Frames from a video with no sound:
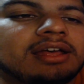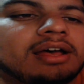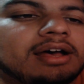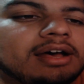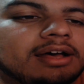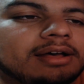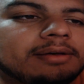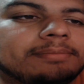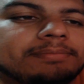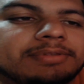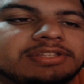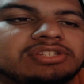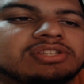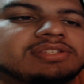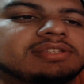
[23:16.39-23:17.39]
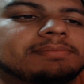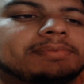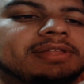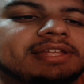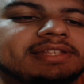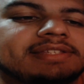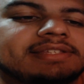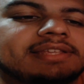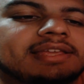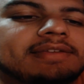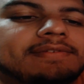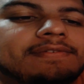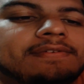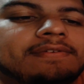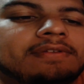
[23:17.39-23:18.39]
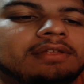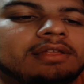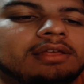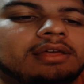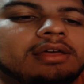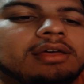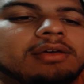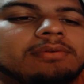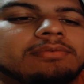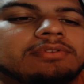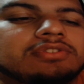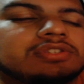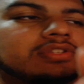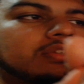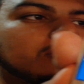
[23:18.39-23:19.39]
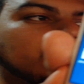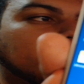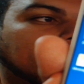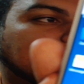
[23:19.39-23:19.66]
but just to play it safe, just go